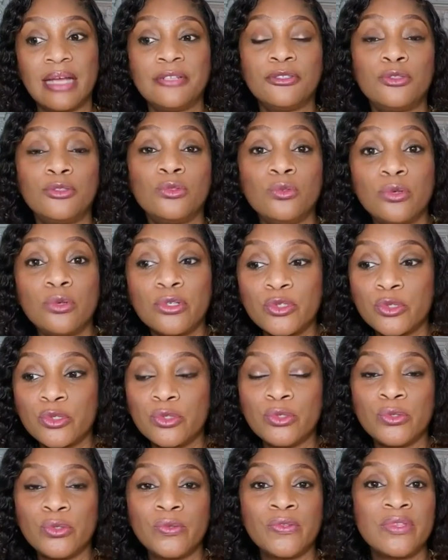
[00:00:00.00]
and do
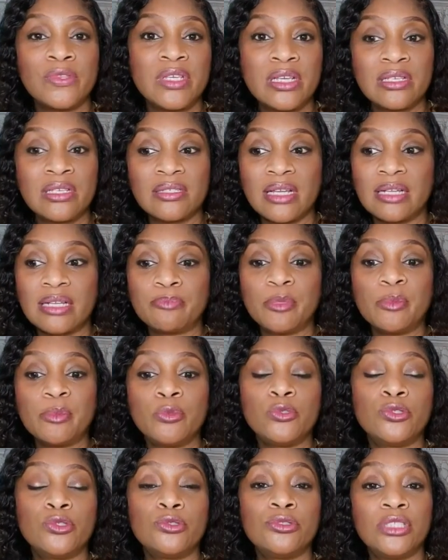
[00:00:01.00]
unto you things that
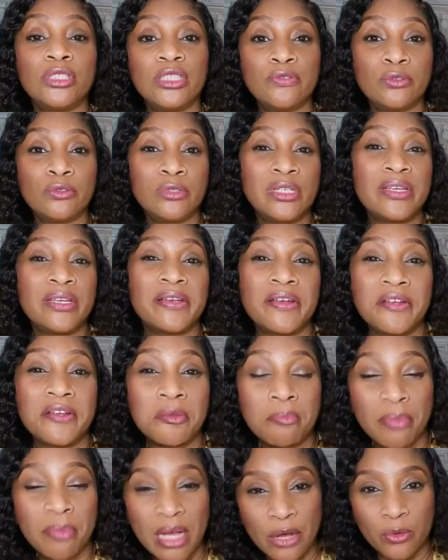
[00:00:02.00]
people shouldn't even
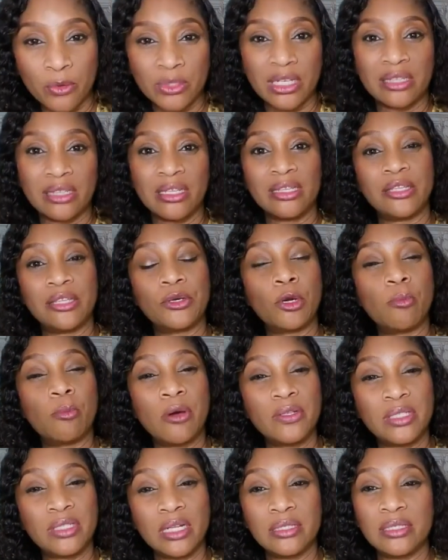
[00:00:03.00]
hear about, and then they
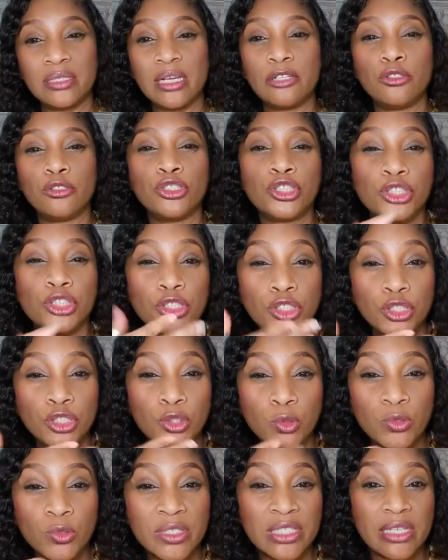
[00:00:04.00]
come out and tell you,
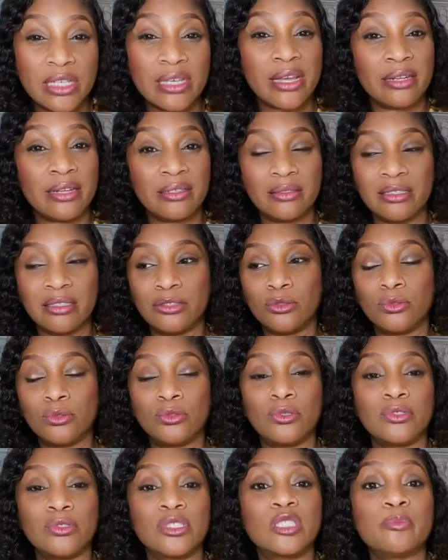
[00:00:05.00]
shh, don't say anything,
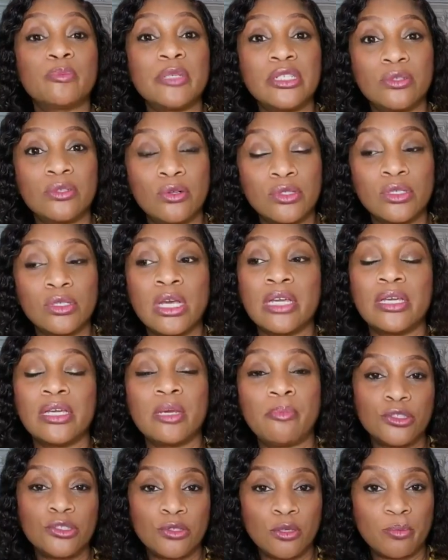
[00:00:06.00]
do not speak, not
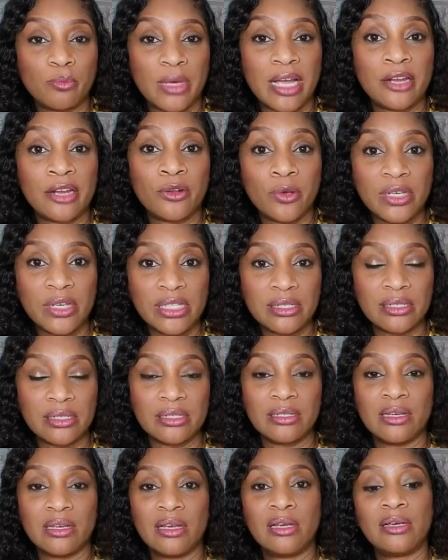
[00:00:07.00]
touch, not my
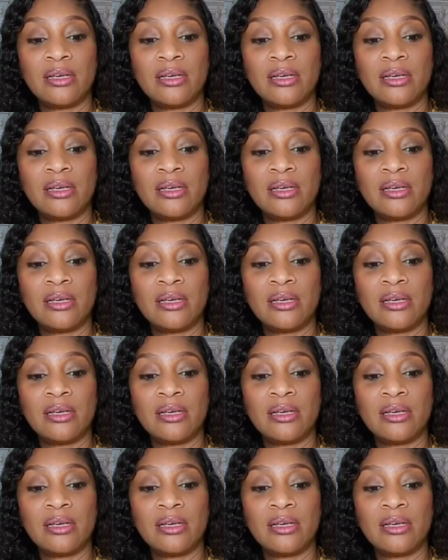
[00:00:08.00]
anointed.